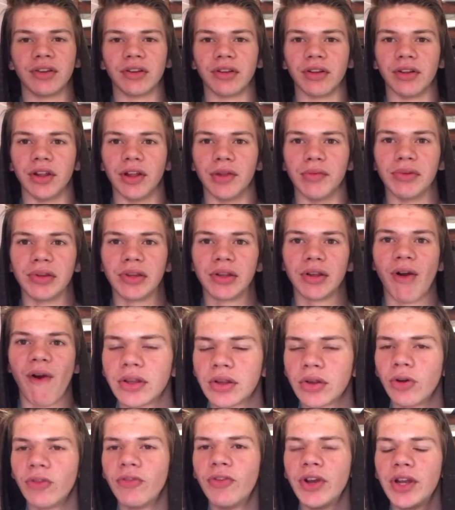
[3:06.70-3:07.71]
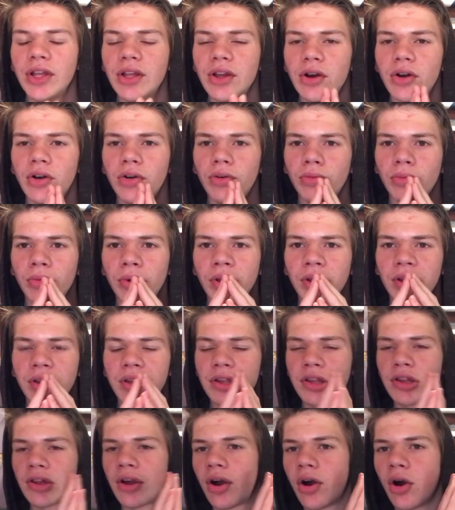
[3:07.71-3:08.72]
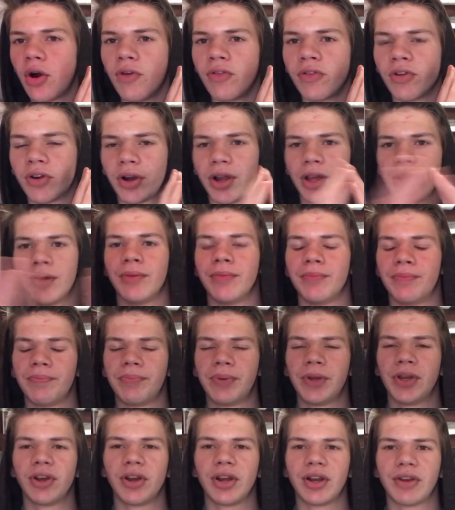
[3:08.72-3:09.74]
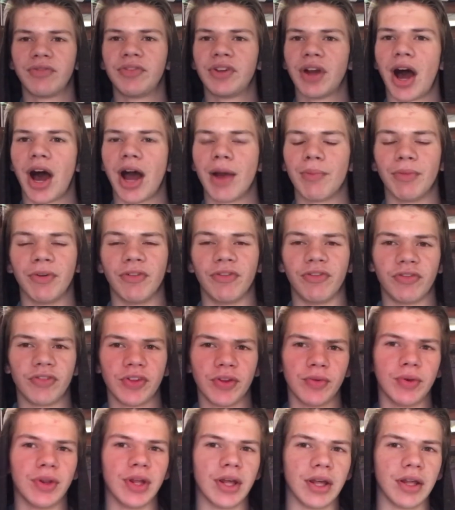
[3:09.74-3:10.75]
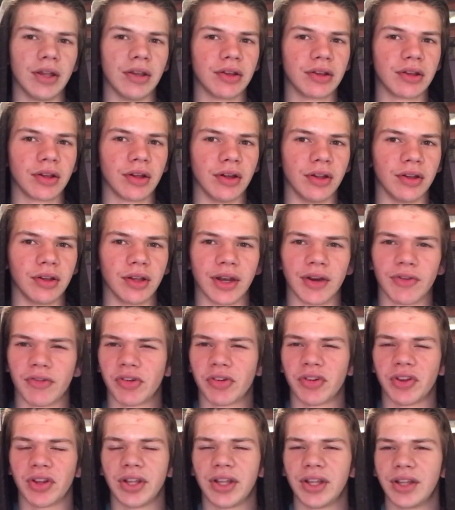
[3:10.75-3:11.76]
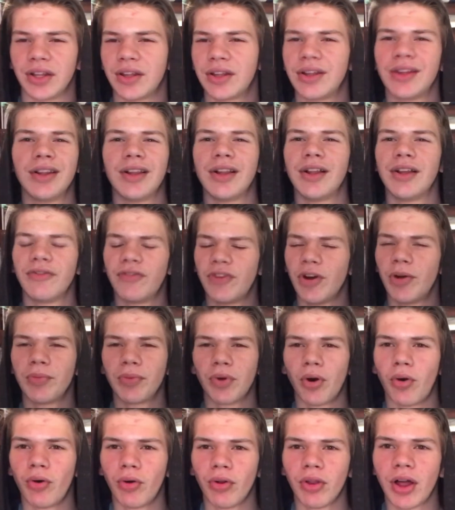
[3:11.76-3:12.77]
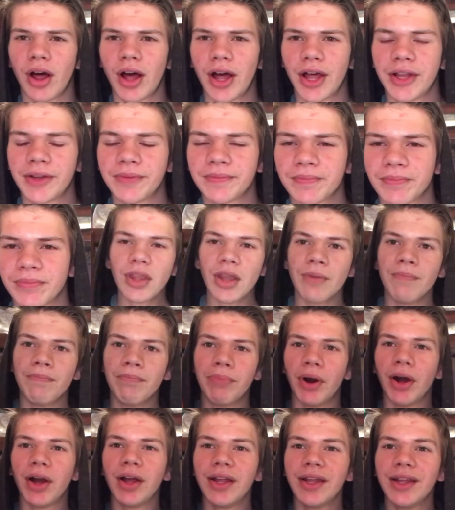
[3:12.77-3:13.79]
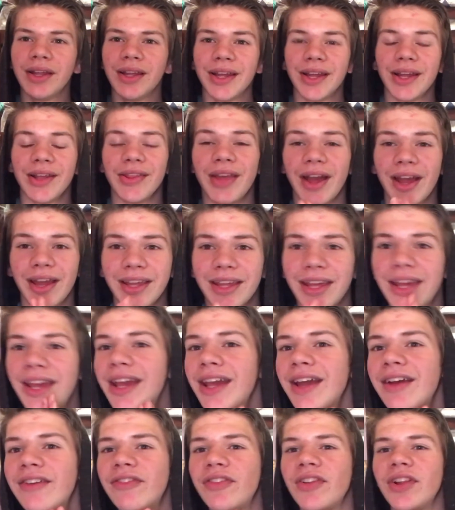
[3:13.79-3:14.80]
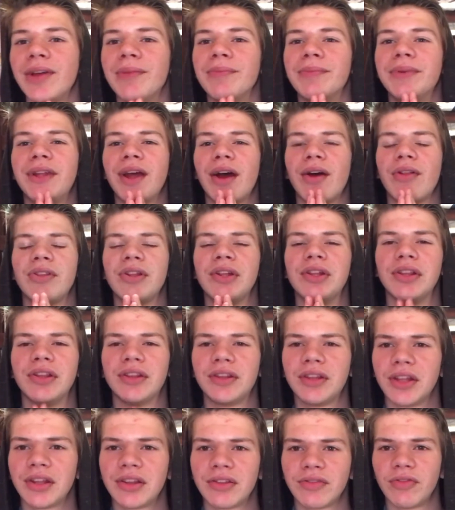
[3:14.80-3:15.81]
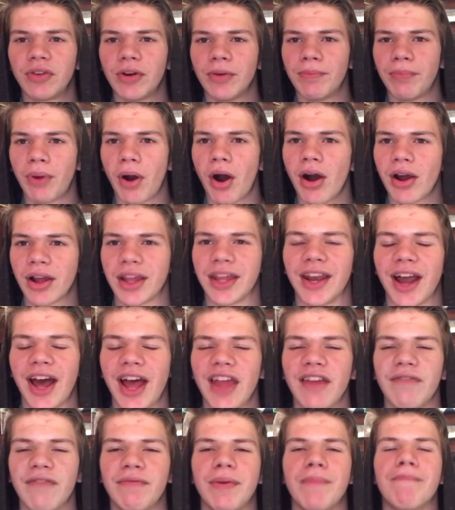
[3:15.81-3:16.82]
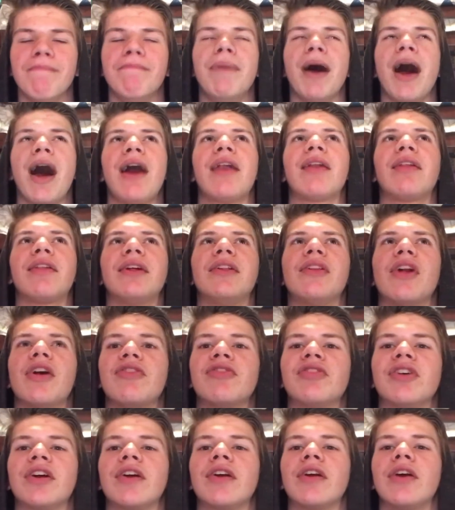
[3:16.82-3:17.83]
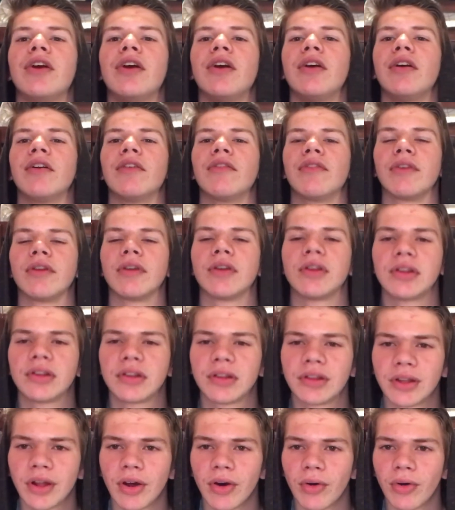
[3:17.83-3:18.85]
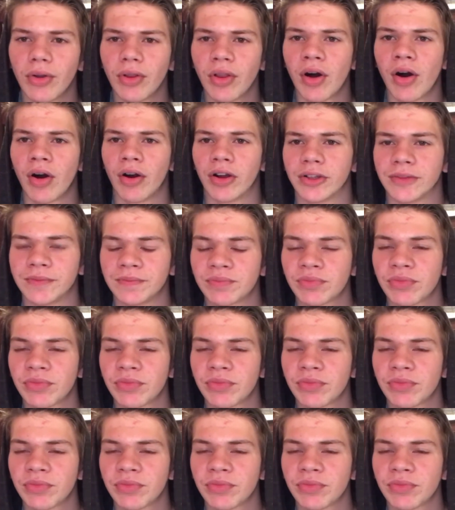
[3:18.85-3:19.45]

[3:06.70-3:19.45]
clips. This whole video was shot over a period of time of a few days because I never really filmed a whole lot. But that kickflip down the 6-foot pocket, I have been battling that trick for so long.